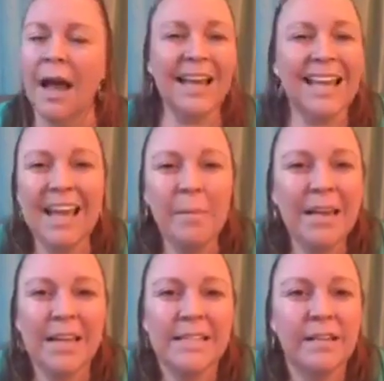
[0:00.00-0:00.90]
I can't
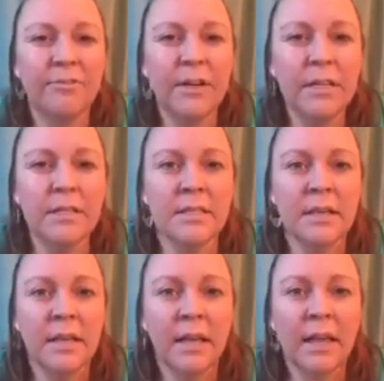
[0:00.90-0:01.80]
make a difference
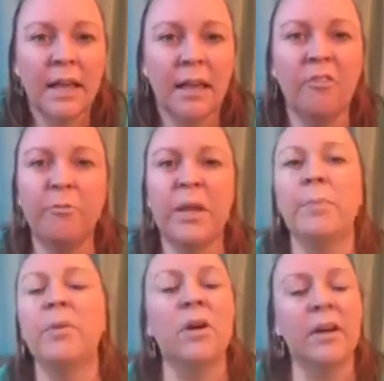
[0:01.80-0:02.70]
if
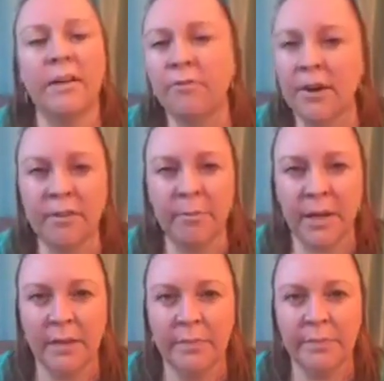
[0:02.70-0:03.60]
people aren't in front of me.